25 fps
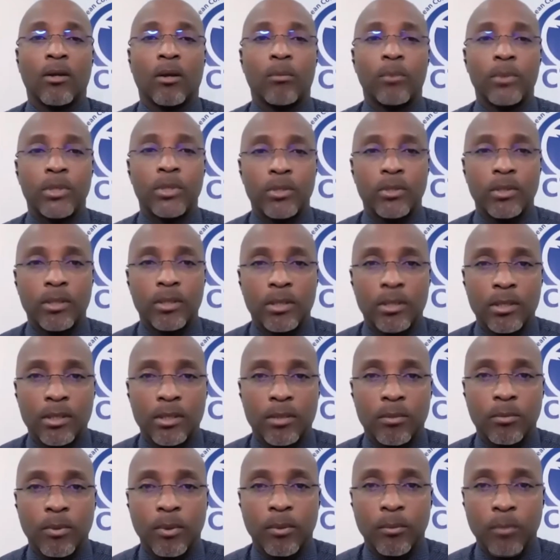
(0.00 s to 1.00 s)
opportunities
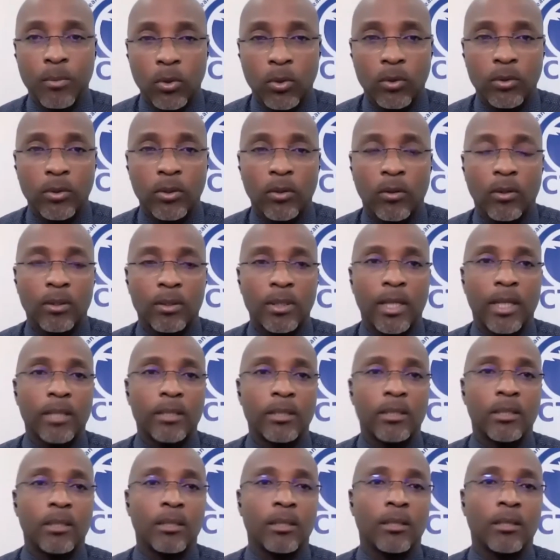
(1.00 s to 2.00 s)
to promote all
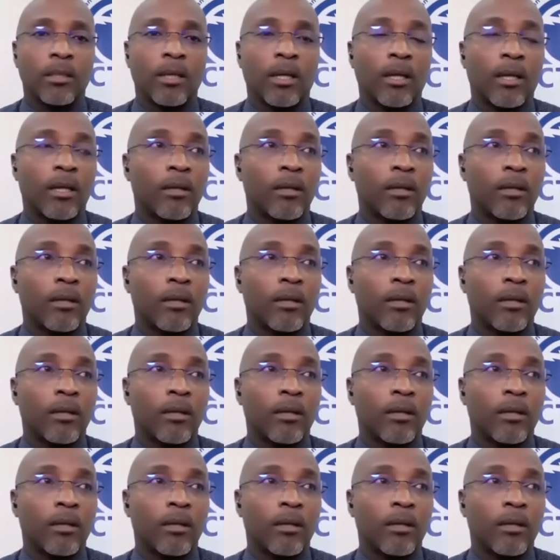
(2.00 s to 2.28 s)
that the